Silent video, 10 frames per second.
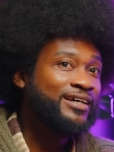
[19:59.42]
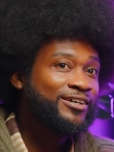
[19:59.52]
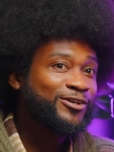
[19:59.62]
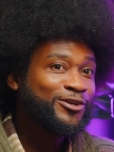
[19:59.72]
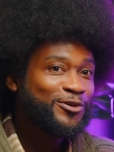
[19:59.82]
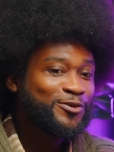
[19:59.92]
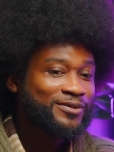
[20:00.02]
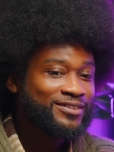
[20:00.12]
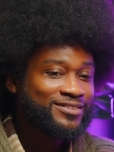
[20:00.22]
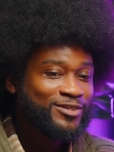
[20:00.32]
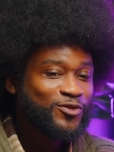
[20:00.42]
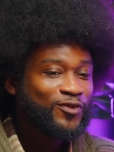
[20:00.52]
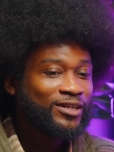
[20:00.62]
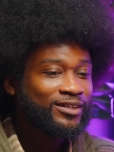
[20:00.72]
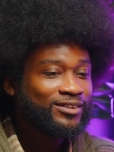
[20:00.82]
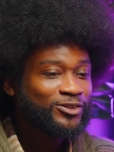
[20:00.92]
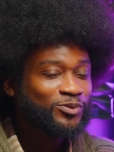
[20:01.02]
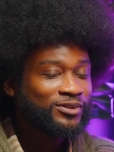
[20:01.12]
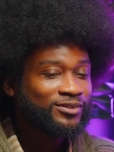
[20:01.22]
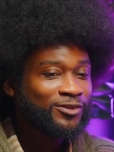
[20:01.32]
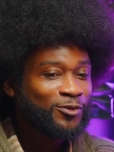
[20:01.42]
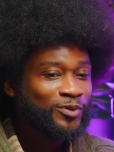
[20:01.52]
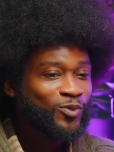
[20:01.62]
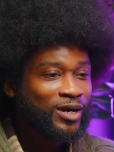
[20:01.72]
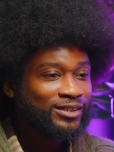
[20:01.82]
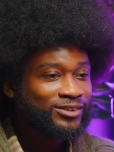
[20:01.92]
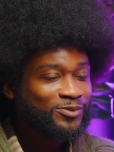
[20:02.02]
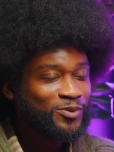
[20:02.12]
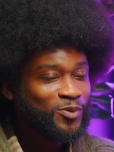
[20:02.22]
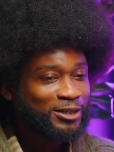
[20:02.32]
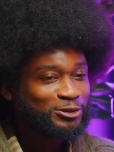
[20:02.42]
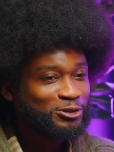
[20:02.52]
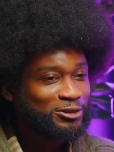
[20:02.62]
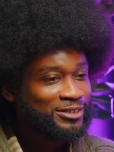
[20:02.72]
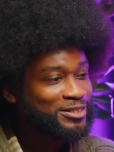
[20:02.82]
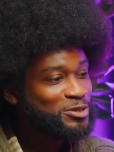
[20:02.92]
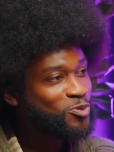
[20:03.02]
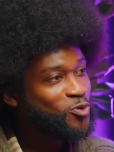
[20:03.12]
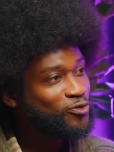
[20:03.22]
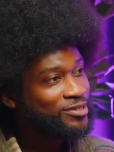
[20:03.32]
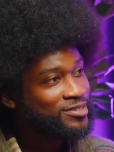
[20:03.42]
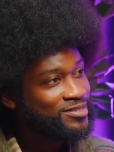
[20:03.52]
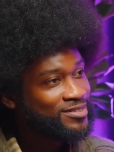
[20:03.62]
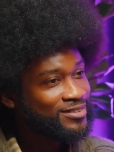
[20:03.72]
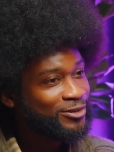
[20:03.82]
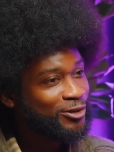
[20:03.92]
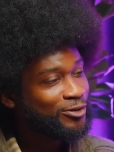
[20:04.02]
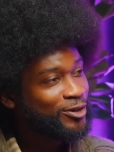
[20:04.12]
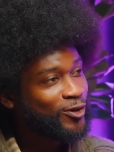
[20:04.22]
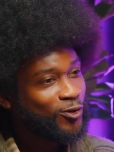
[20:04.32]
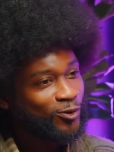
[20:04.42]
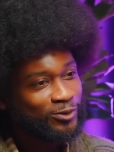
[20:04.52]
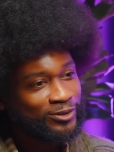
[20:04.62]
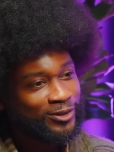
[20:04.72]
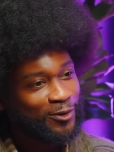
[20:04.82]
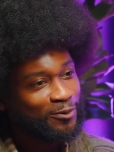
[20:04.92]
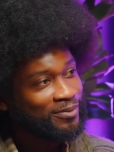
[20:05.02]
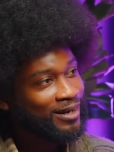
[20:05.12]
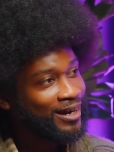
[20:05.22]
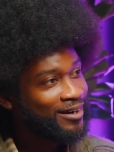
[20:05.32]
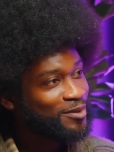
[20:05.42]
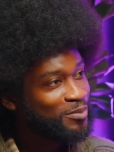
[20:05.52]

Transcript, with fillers: you know, it's funny because we watched all of these movies, you know, and the Hulk was dope and Iron